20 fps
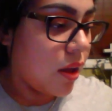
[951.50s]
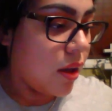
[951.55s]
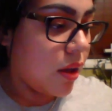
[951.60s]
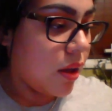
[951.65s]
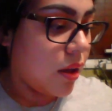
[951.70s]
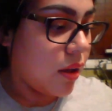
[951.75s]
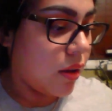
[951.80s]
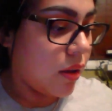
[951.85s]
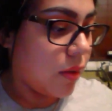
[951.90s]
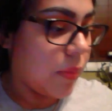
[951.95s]

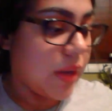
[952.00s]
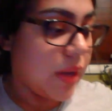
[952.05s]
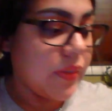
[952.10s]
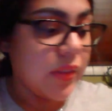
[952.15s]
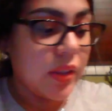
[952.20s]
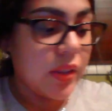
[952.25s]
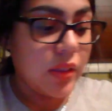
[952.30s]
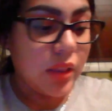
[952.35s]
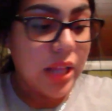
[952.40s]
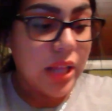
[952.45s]
And
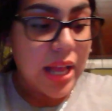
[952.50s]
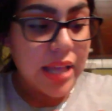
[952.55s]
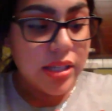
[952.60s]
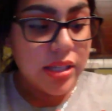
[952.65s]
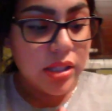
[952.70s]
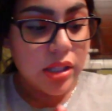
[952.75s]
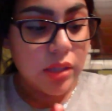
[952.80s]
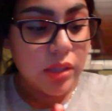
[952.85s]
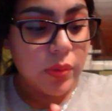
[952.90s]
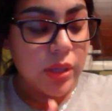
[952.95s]
then
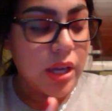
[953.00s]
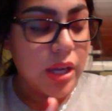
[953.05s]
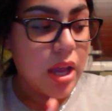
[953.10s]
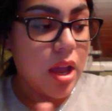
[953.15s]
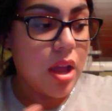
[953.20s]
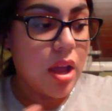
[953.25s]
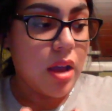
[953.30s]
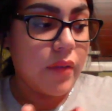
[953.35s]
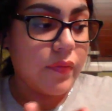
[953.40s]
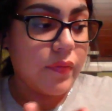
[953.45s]
lastly, we
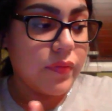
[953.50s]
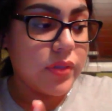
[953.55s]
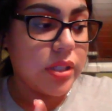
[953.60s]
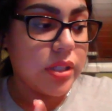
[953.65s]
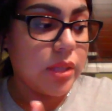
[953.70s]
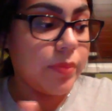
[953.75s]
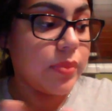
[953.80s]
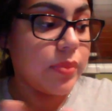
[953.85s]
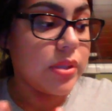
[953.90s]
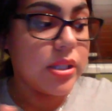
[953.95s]
have
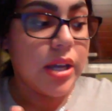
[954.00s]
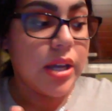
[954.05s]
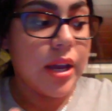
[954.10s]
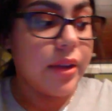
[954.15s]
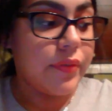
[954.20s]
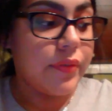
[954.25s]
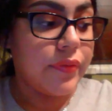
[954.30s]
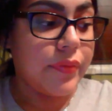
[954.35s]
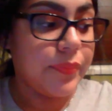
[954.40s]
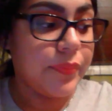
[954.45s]
Deep
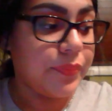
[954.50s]
Dive.